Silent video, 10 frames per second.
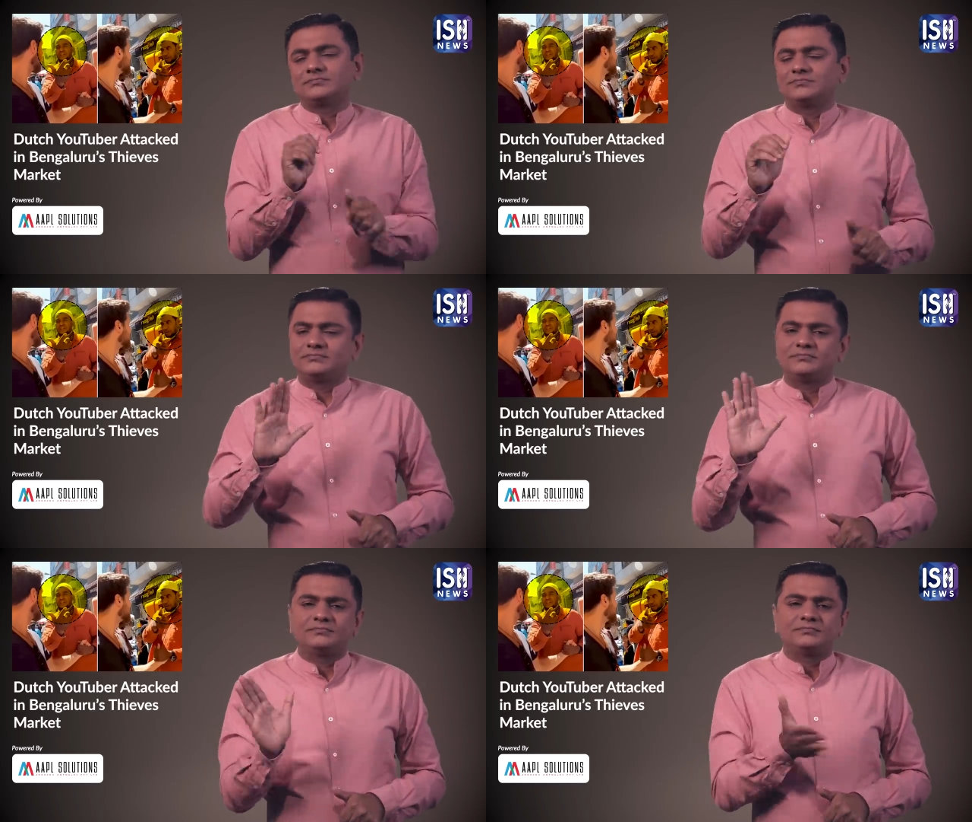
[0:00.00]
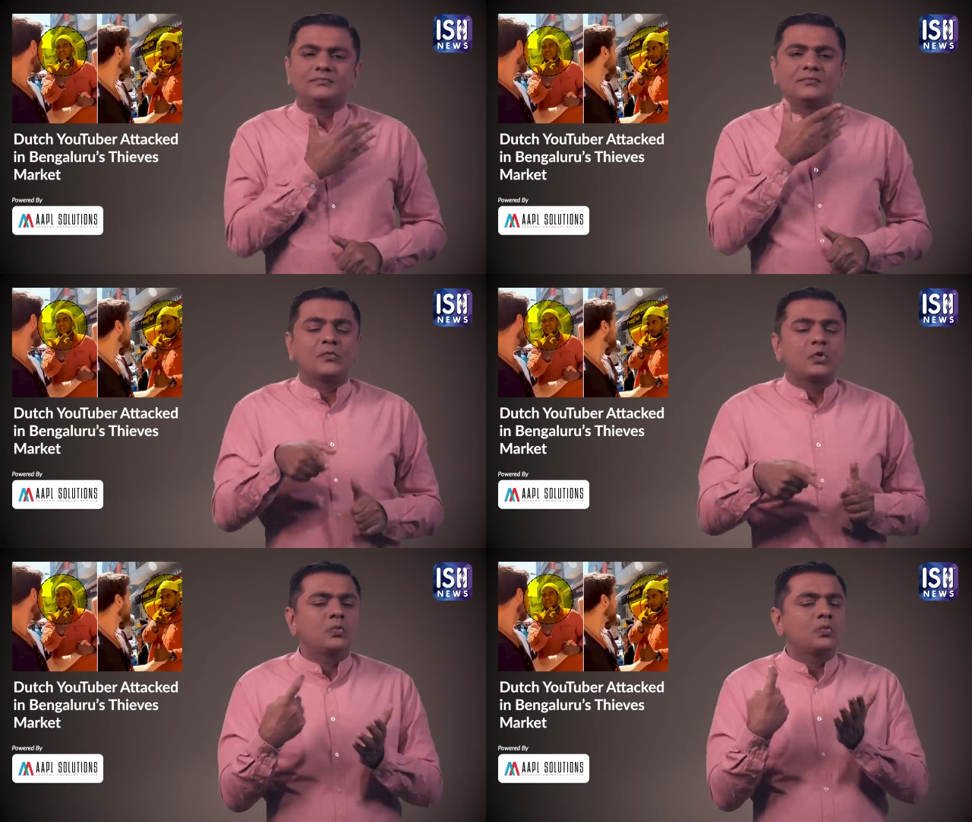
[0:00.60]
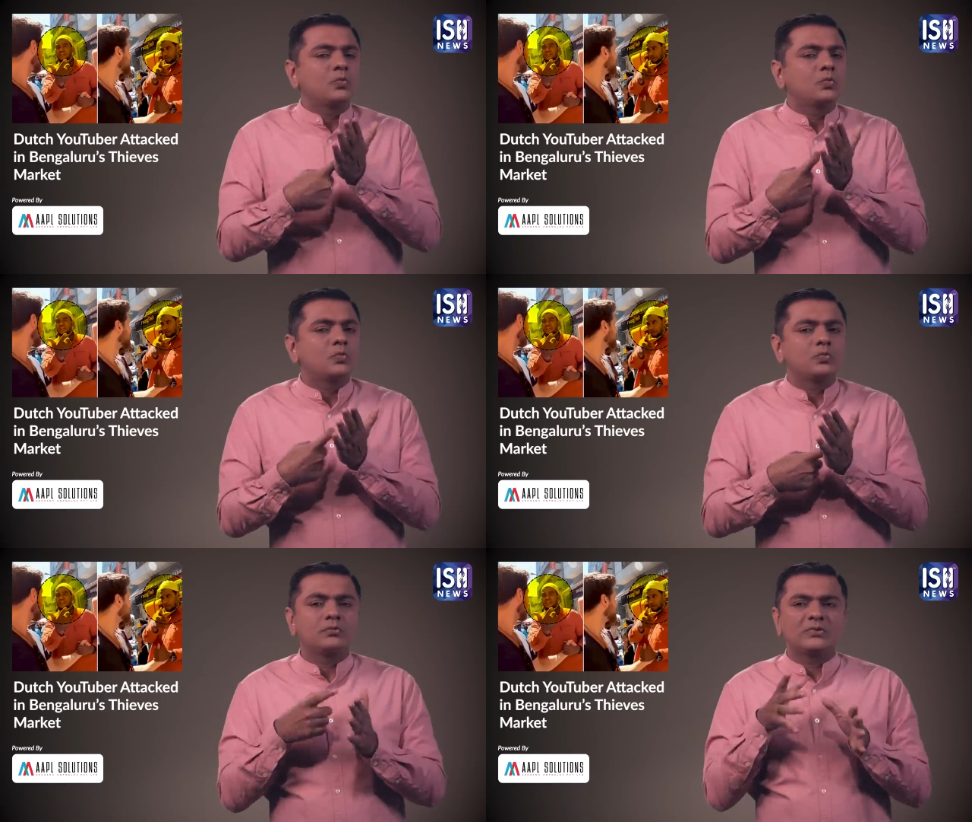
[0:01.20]

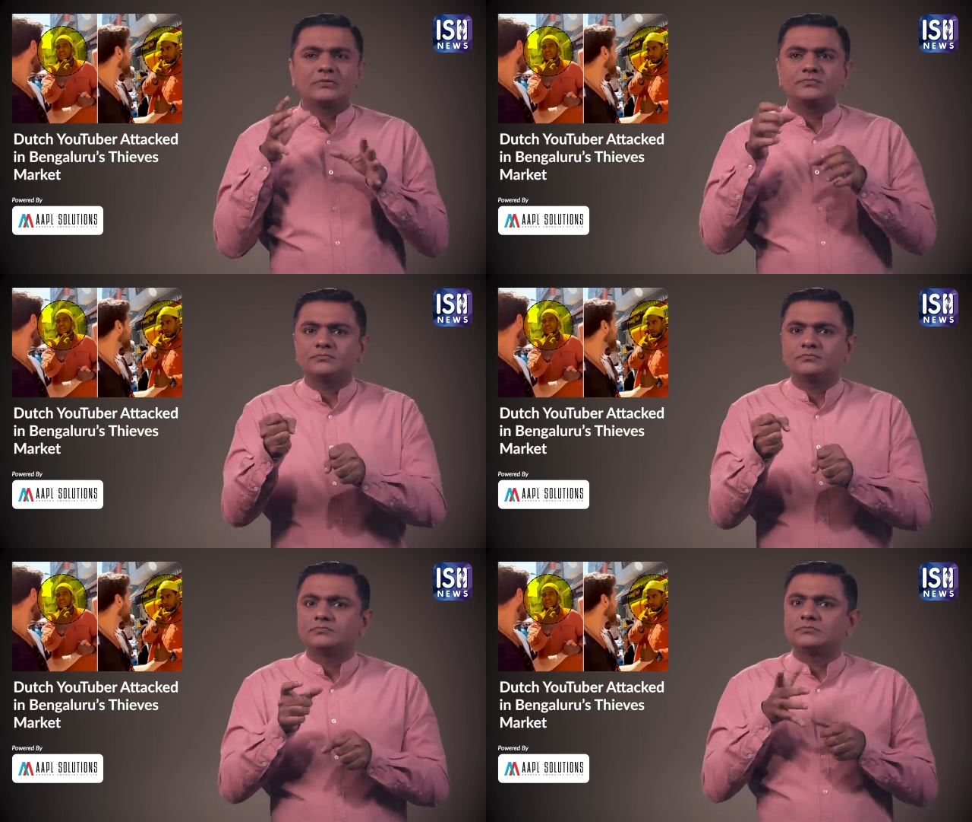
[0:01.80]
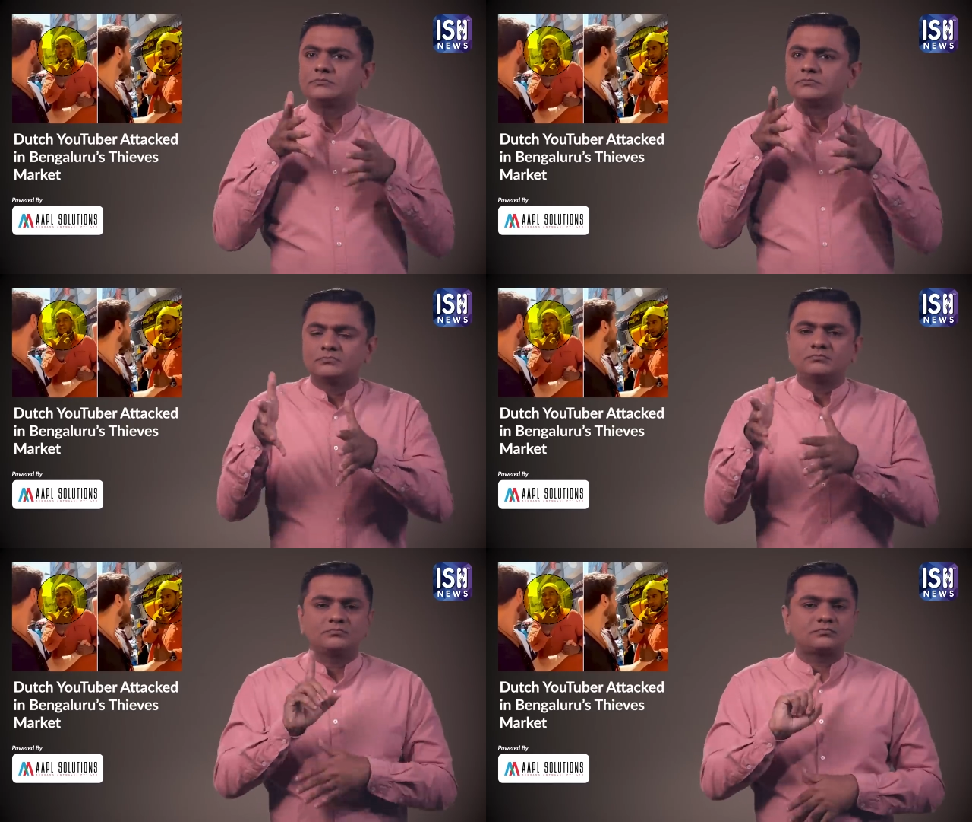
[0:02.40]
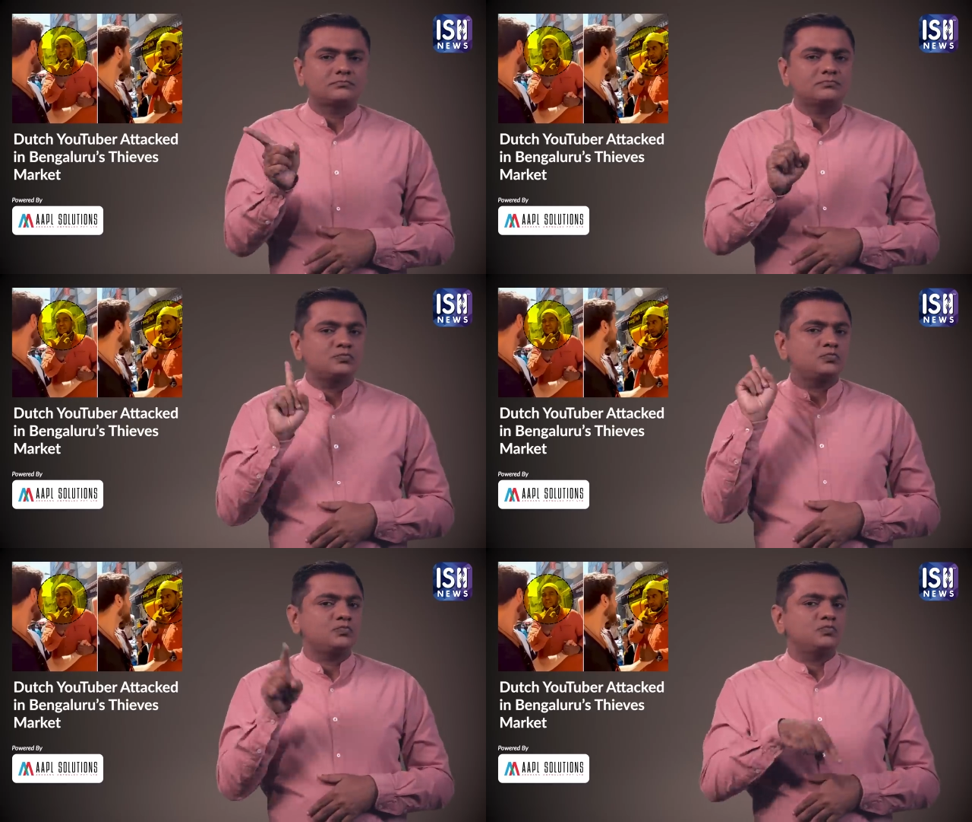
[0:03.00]

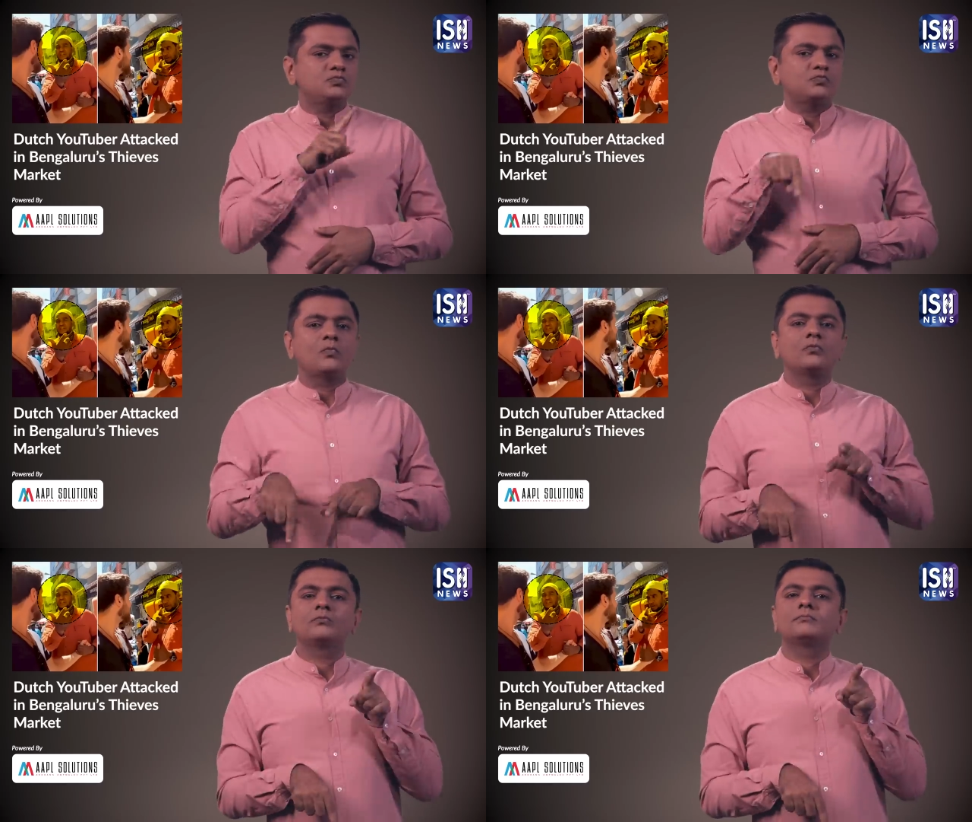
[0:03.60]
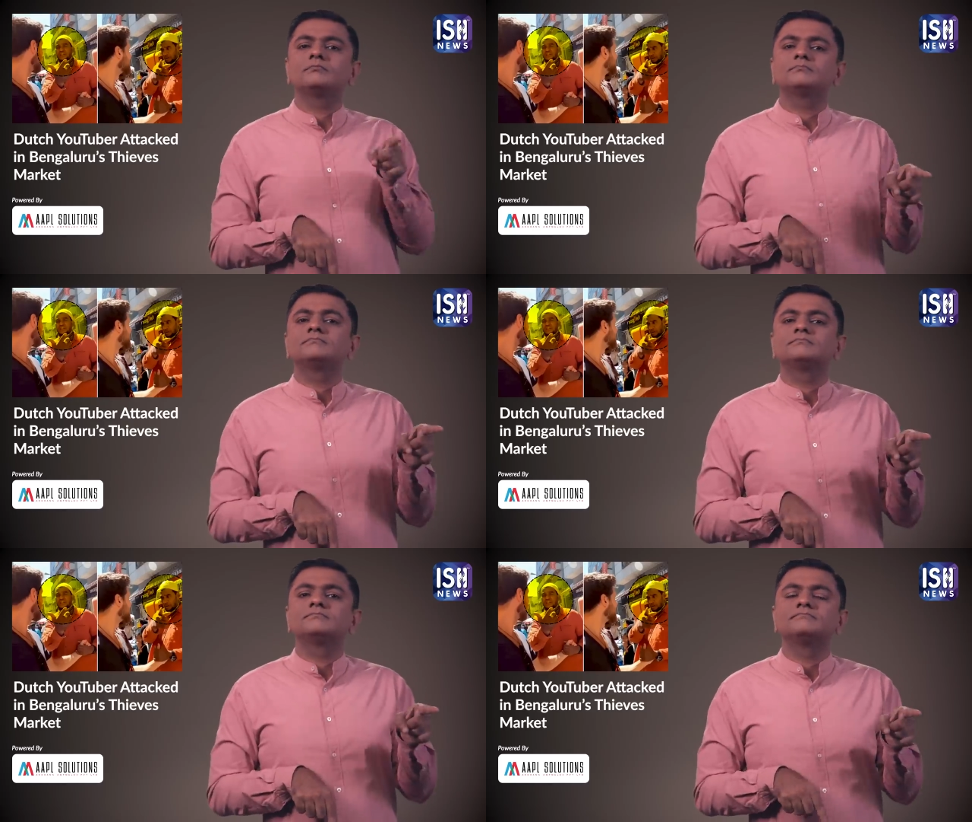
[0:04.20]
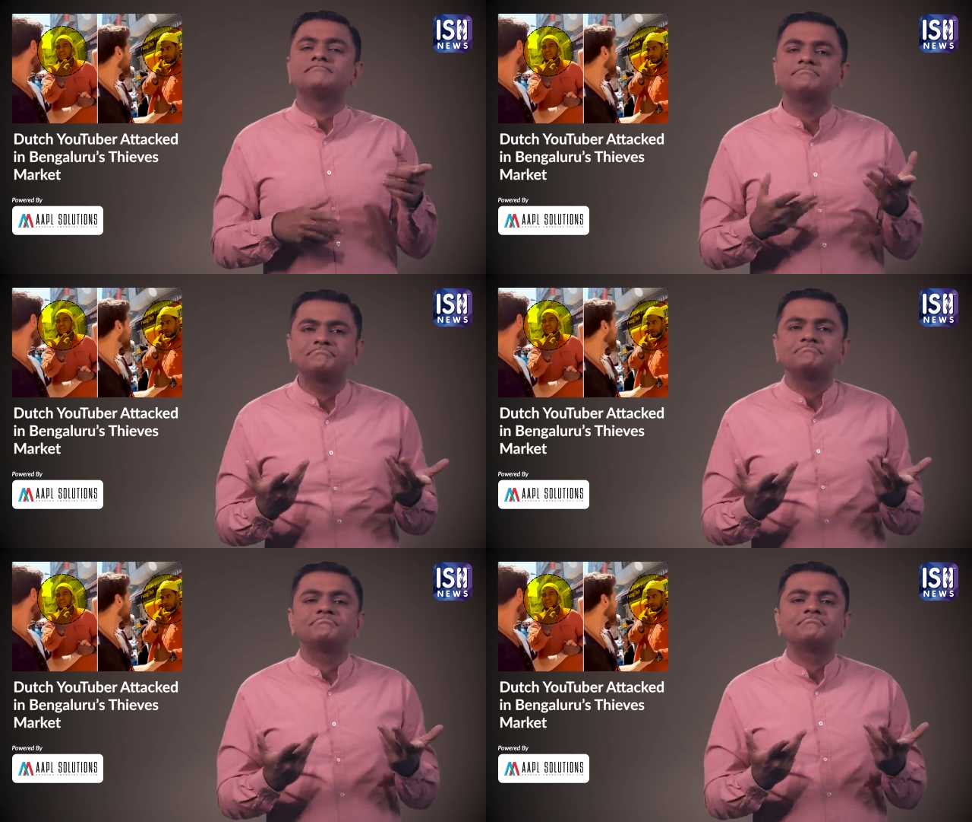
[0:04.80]

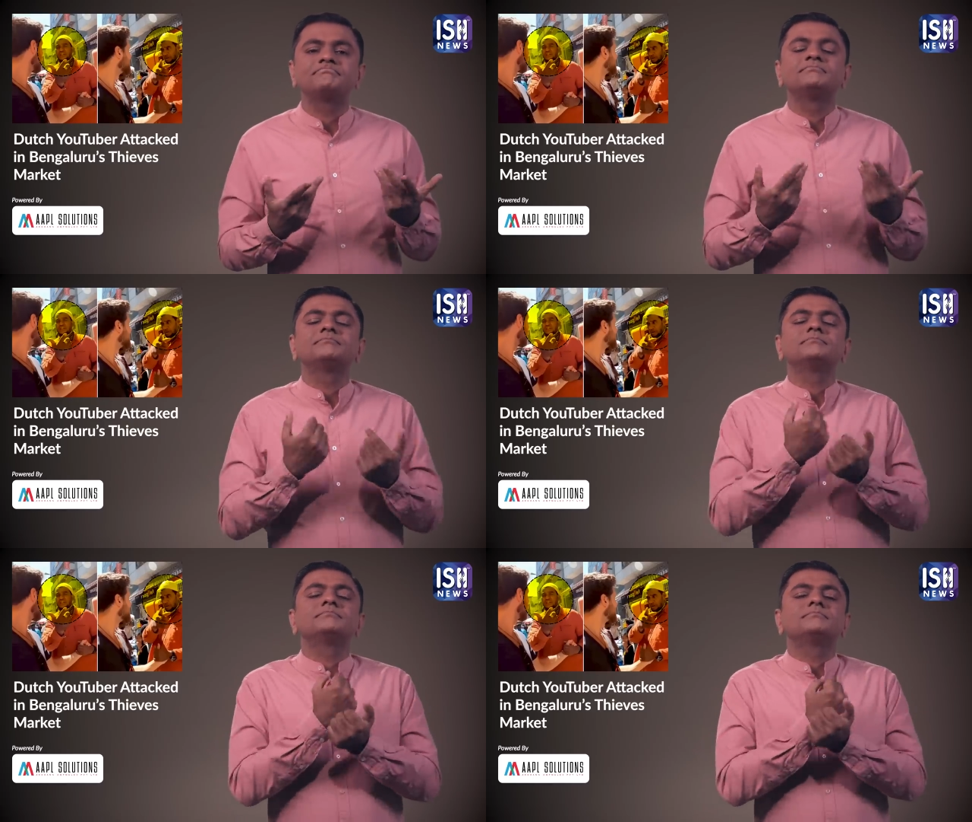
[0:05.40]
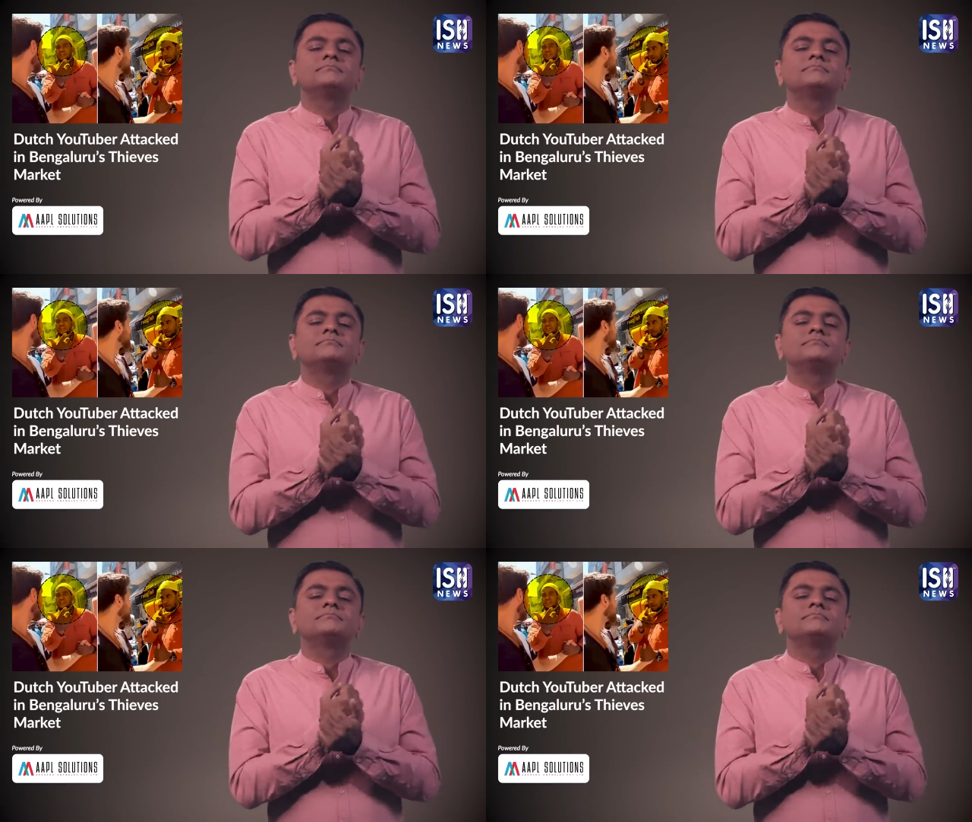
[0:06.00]
No one is speaking in this clip.